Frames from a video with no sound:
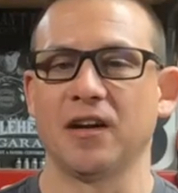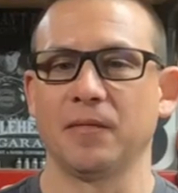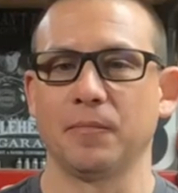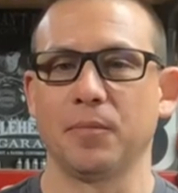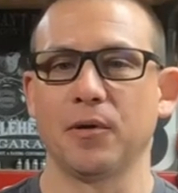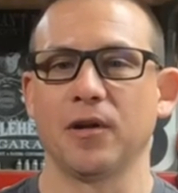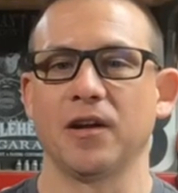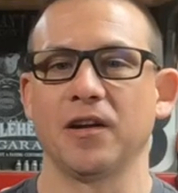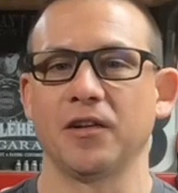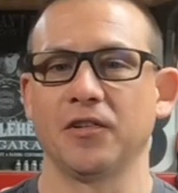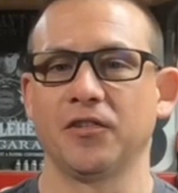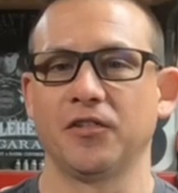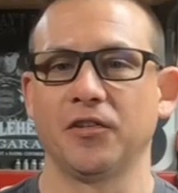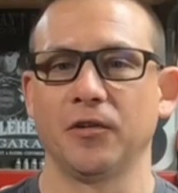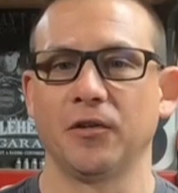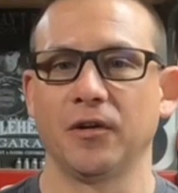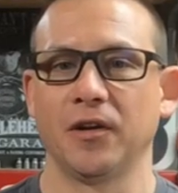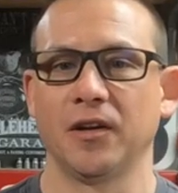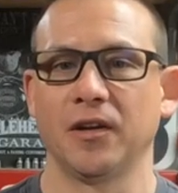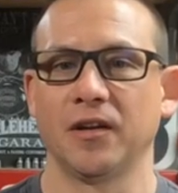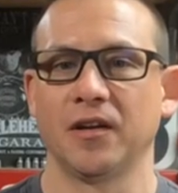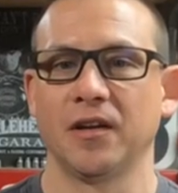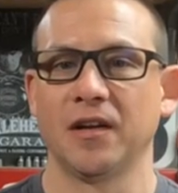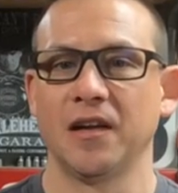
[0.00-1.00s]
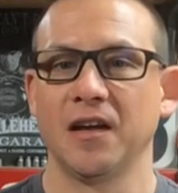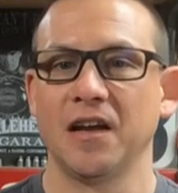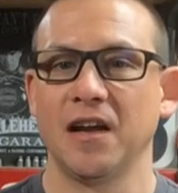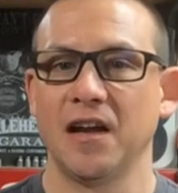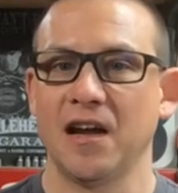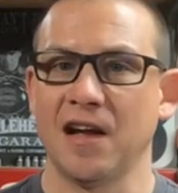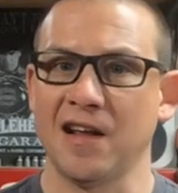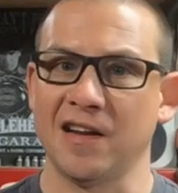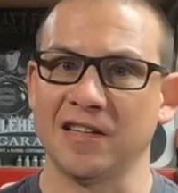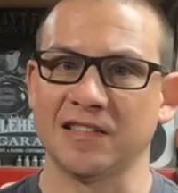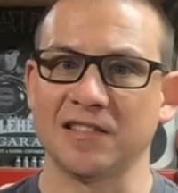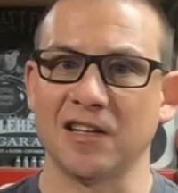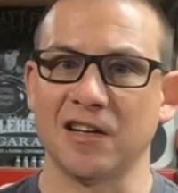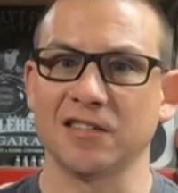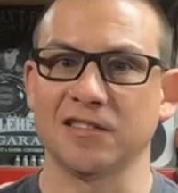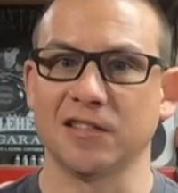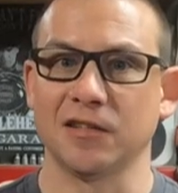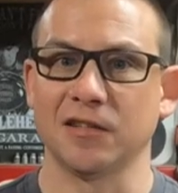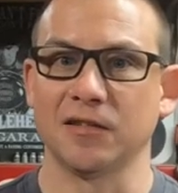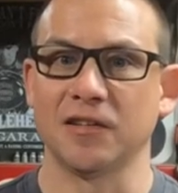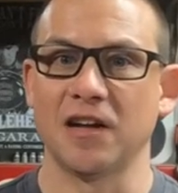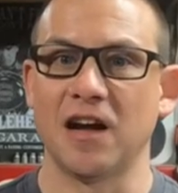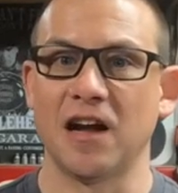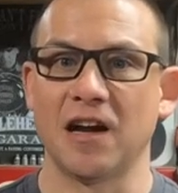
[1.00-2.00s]
put into it. And it's
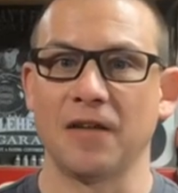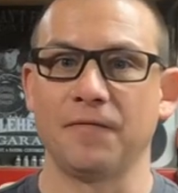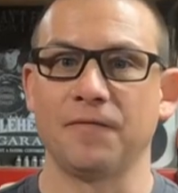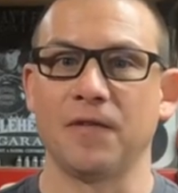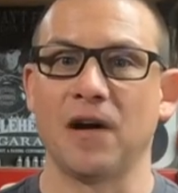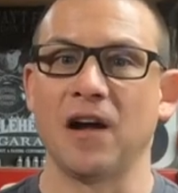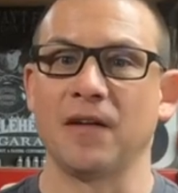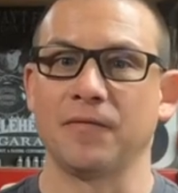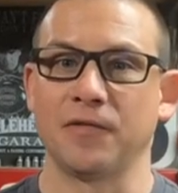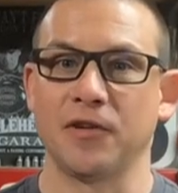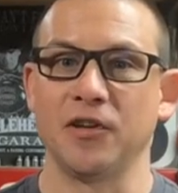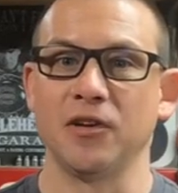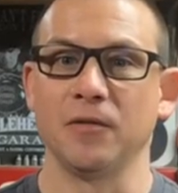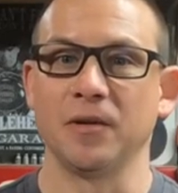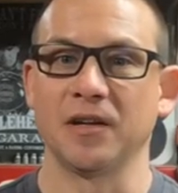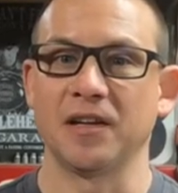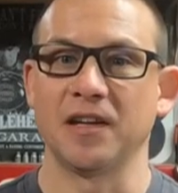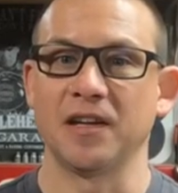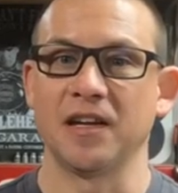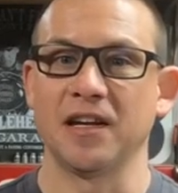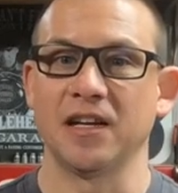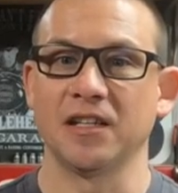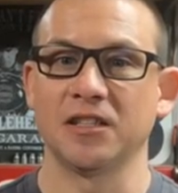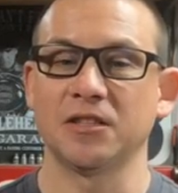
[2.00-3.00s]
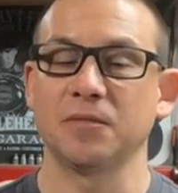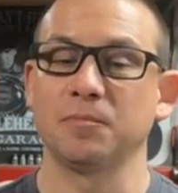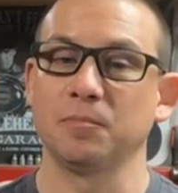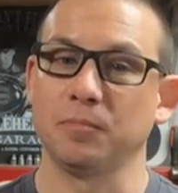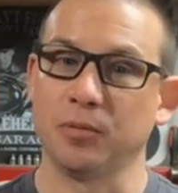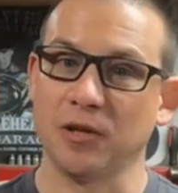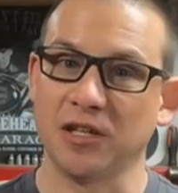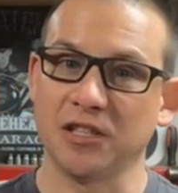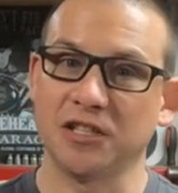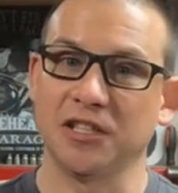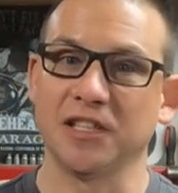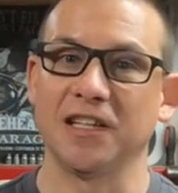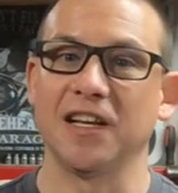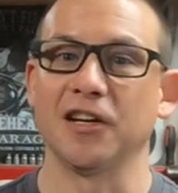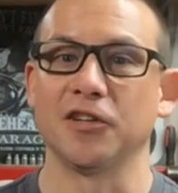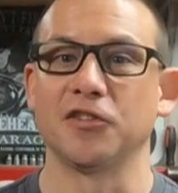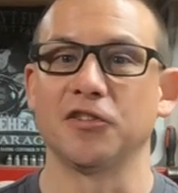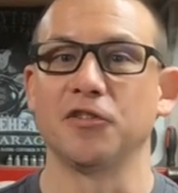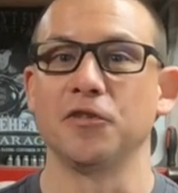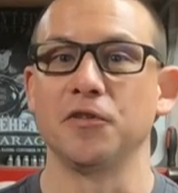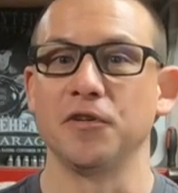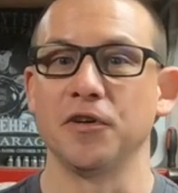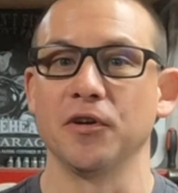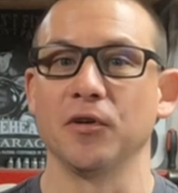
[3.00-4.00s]
also ninety-five cubic inch, plus you get a
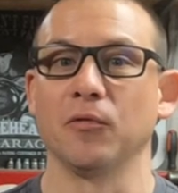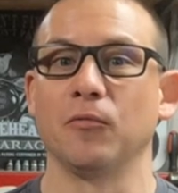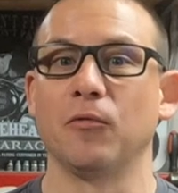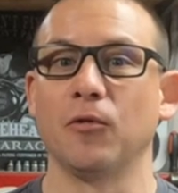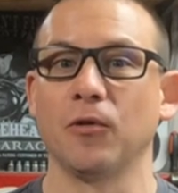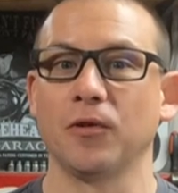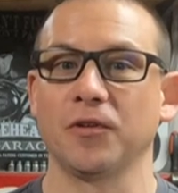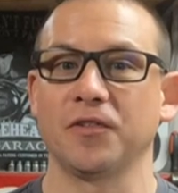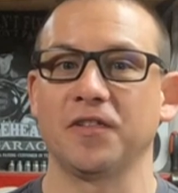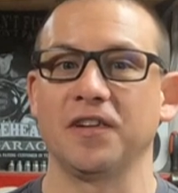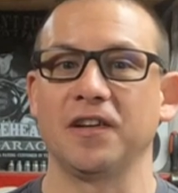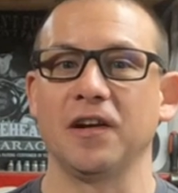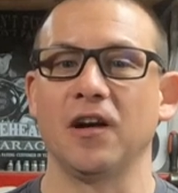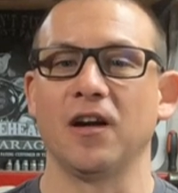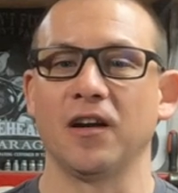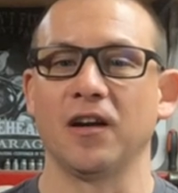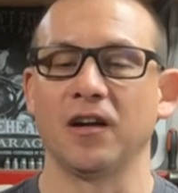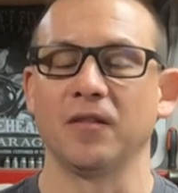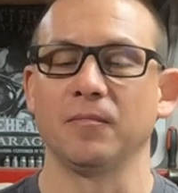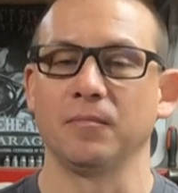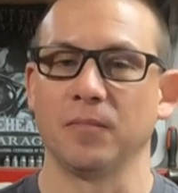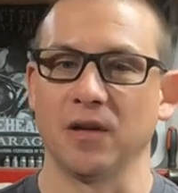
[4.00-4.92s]
two-year warranty on it.